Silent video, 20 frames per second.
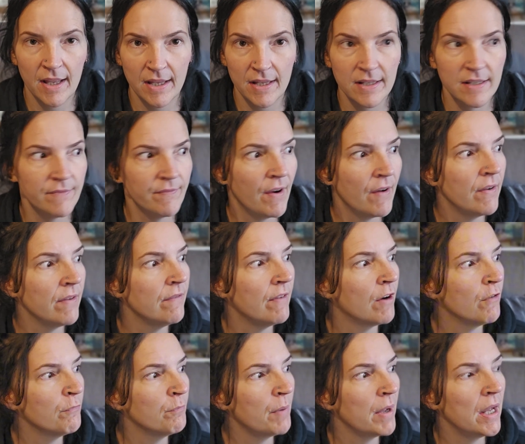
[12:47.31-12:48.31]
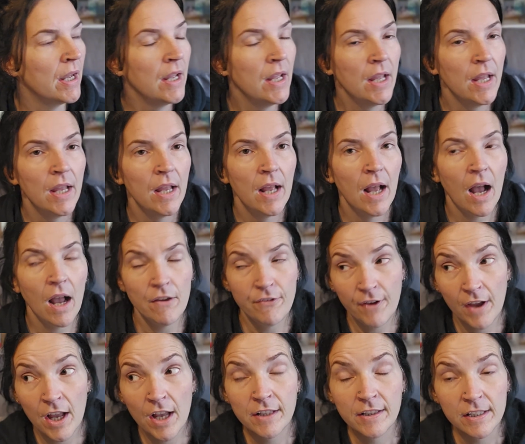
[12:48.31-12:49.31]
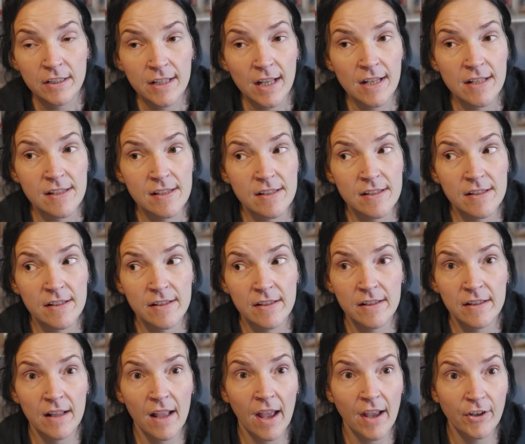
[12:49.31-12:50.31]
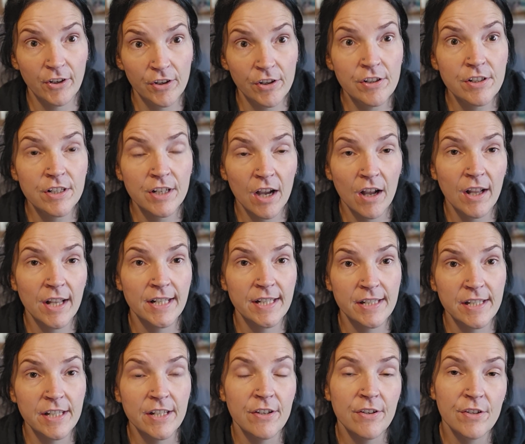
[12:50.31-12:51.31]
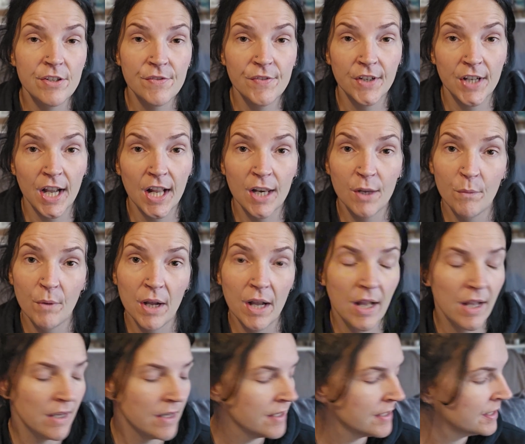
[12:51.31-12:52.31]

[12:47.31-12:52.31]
It is very rough, but I've heard that that's a good kind to use for colour work.